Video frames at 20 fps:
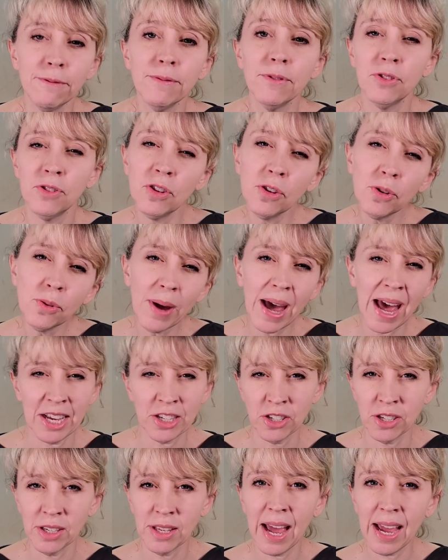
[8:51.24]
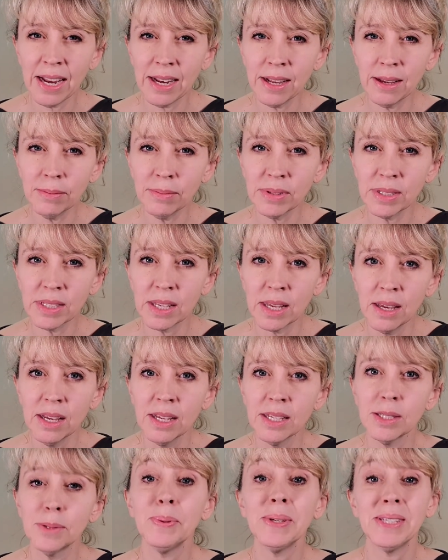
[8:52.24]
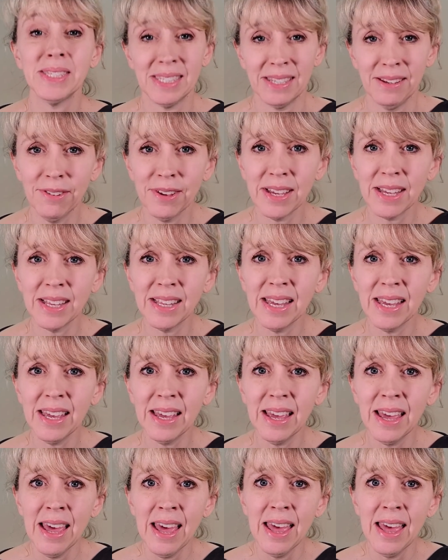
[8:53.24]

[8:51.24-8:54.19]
2 action items specifically